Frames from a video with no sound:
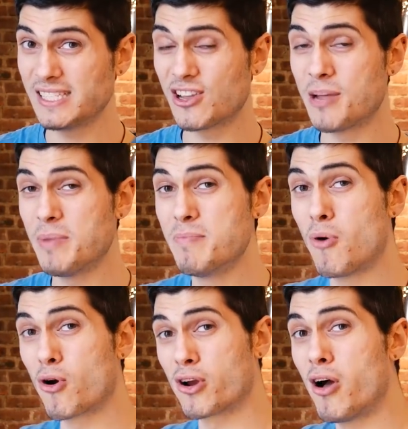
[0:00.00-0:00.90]
is gonna be
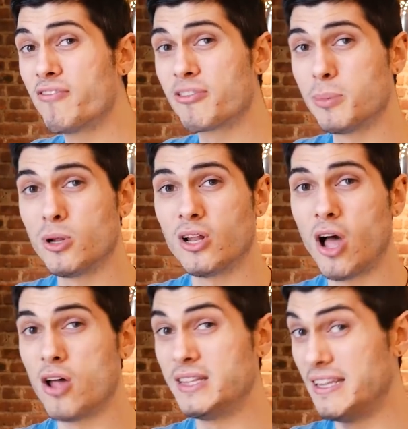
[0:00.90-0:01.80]
more comfortable
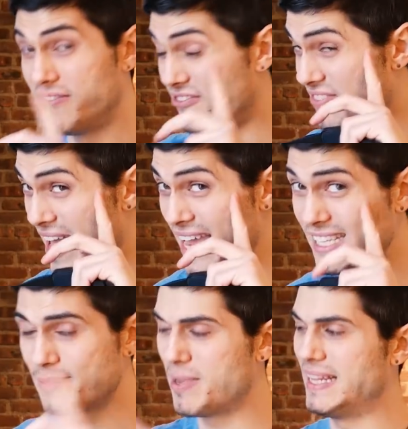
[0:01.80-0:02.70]
on the
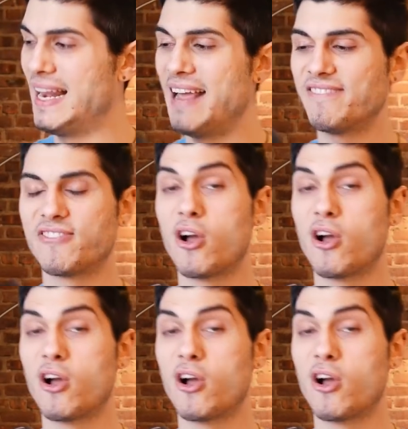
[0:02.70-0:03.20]
face but less